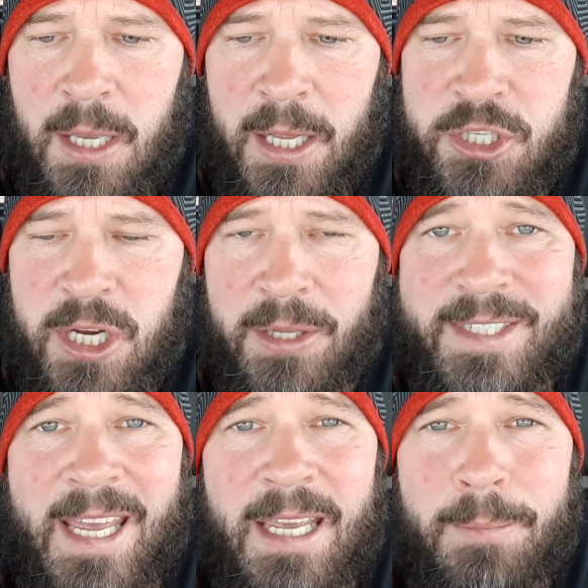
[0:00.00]
and shall
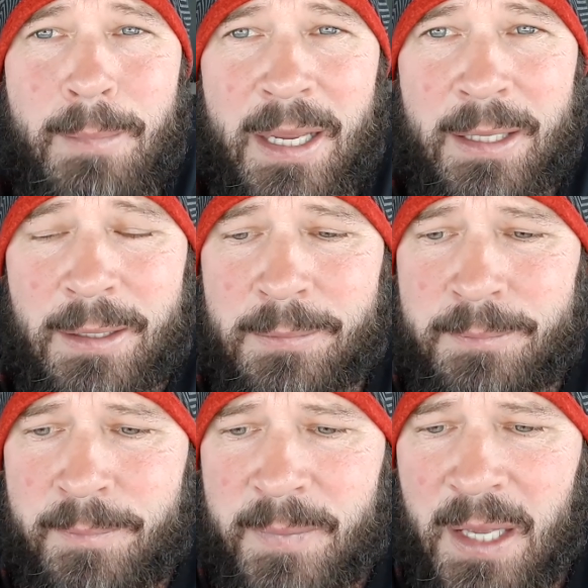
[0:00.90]
take many,
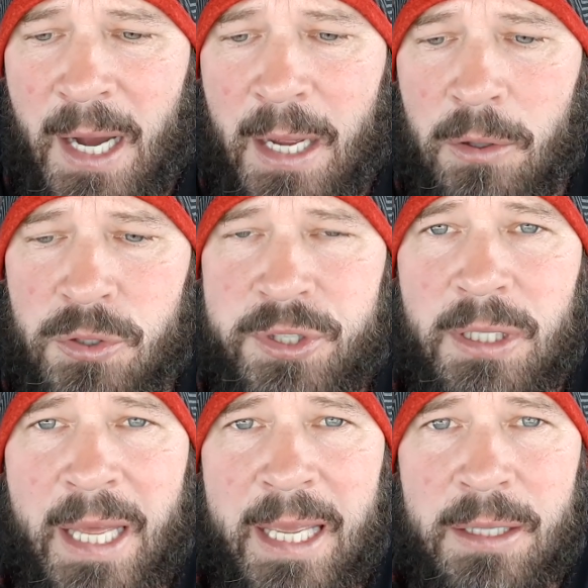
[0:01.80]
the isles, the
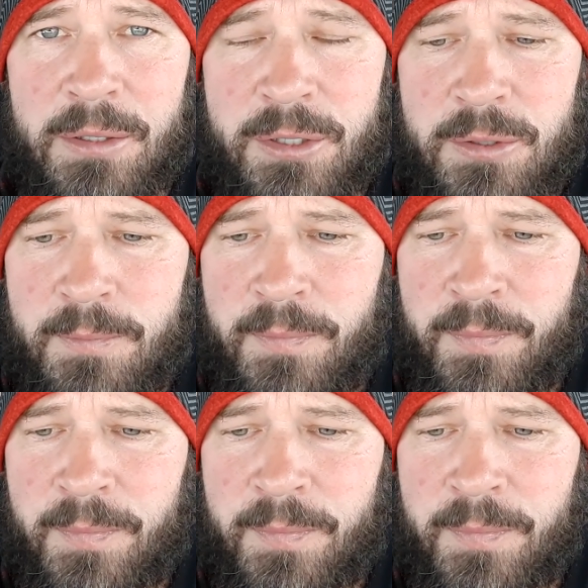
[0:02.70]
lands,